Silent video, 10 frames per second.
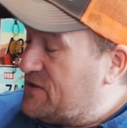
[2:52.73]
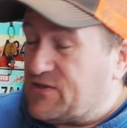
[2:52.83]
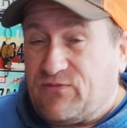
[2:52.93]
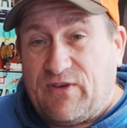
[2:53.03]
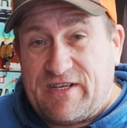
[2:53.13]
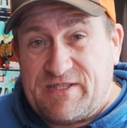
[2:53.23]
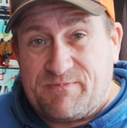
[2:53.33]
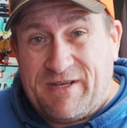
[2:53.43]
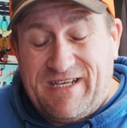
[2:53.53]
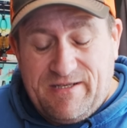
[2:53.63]
to face
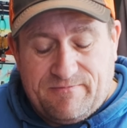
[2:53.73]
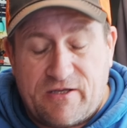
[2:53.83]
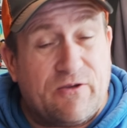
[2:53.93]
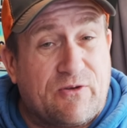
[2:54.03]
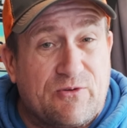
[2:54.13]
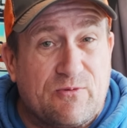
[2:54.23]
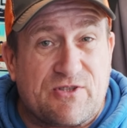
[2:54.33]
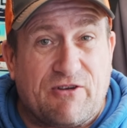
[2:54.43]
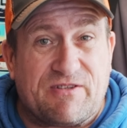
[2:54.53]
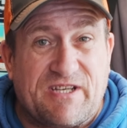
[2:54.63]
me. You could
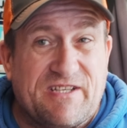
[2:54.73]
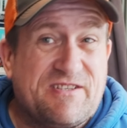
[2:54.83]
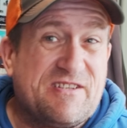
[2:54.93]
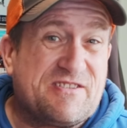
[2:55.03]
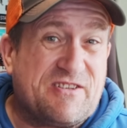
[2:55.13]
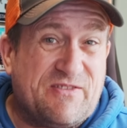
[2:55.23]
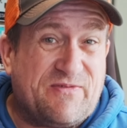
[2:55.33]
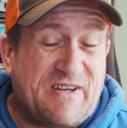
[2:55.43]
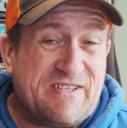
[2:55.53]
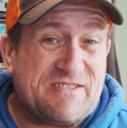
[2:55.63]
also attach it so you're
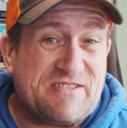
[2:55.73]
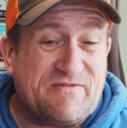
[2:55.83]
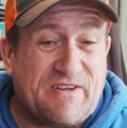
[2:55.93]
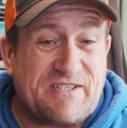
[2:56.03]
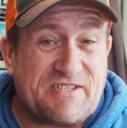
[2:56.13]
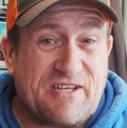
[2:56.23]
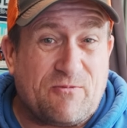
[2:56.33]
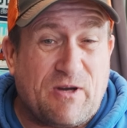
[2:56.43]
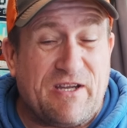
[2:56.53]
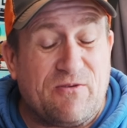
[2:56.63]
facing it
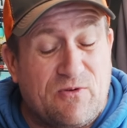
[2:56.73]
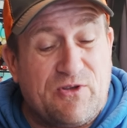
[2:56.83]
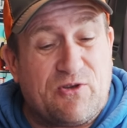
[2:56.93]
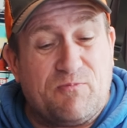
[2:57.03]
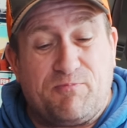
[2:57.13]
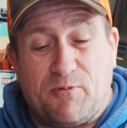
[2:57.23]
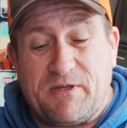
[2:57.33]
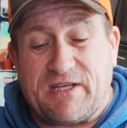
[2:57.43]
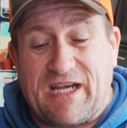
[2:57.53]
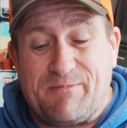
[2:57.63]
away, or you could probably
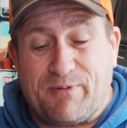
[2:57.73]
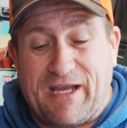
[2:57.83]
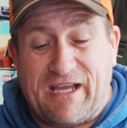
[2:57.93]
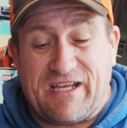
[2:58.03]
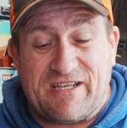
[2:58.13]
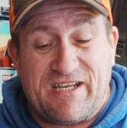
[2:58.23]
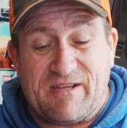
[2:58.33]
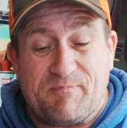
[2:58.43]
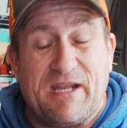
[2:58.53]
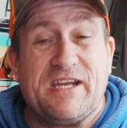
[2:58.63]
clamp it in
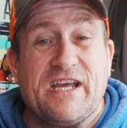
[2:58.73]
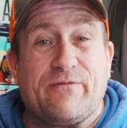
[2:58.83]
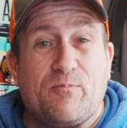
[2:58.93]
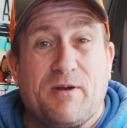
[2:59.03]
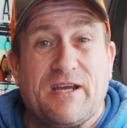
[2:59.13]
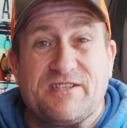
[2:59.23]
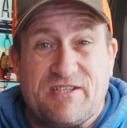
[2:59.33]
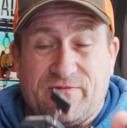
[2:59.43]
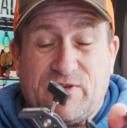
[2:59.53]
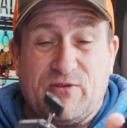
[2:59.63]
many other
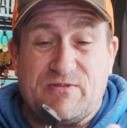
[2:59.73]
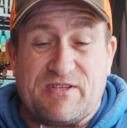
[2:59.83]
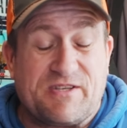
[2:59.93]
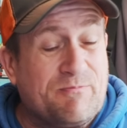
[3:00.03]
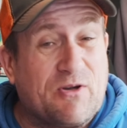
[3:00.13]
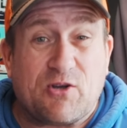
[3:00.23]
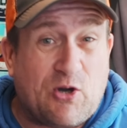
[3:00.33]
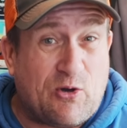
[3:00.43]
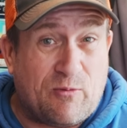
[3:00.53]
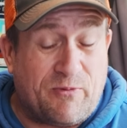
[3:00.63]
places. I've used this in my car